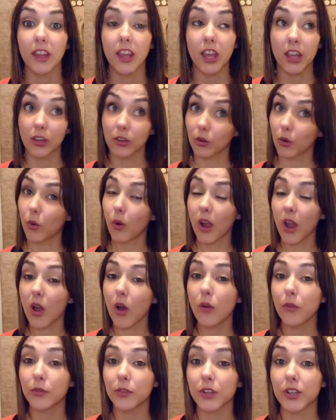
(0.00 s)
can
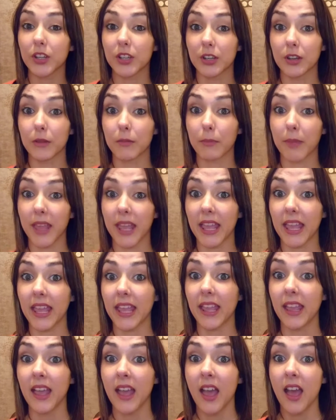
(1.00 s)
quite often
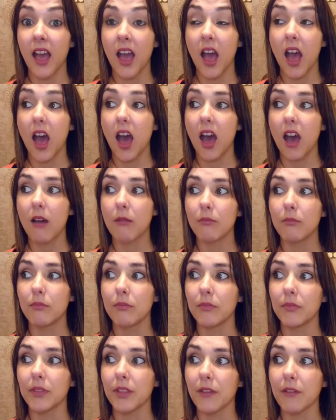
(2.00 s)
be
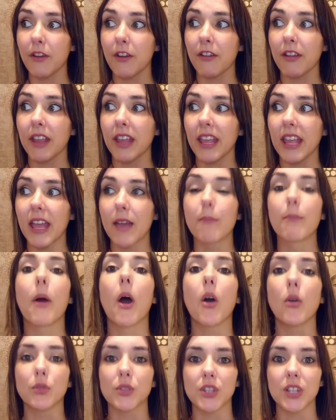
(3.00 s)
they're very
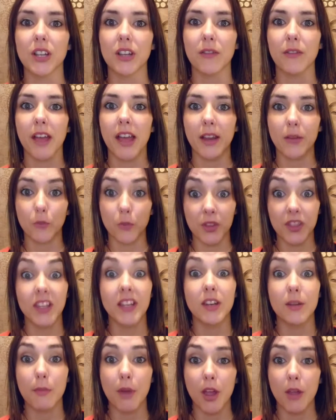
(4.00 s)
impulsive and
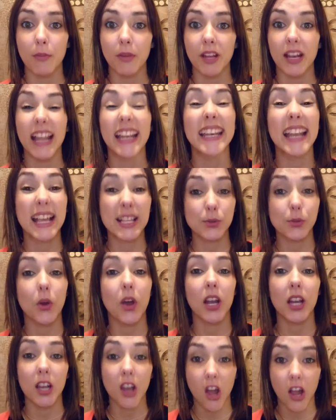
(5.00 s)
within the moment, and that's
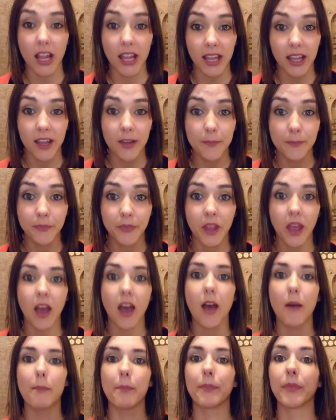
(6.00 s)
what I like.
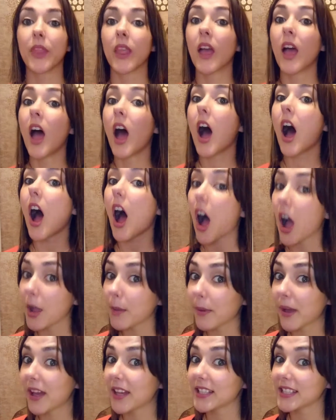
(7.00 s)

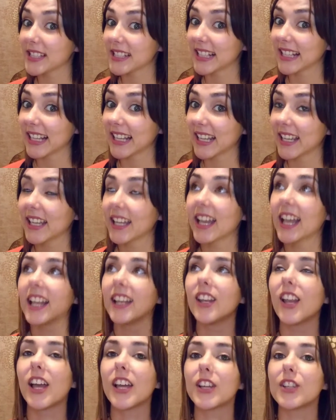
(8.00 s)
I personally
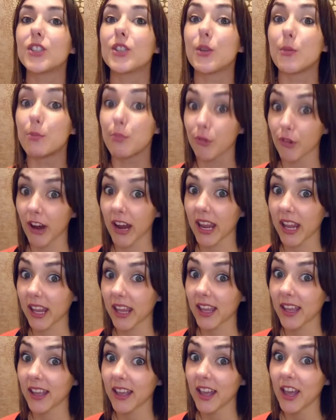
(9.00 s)
like to
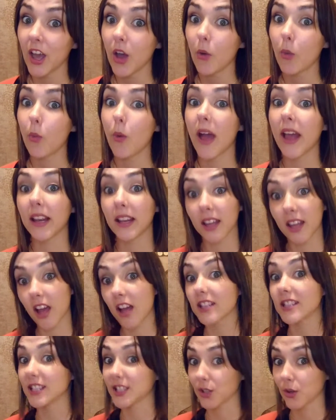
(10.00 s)
break when
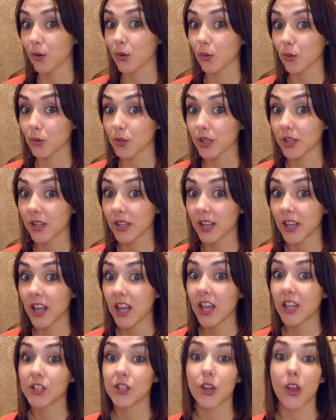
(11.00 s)
cut is called,
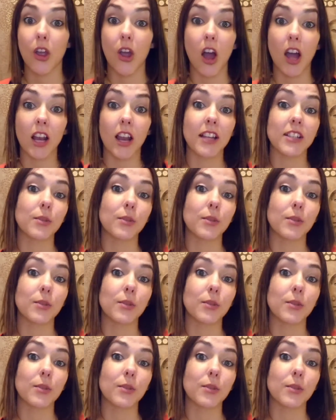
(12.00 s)
so I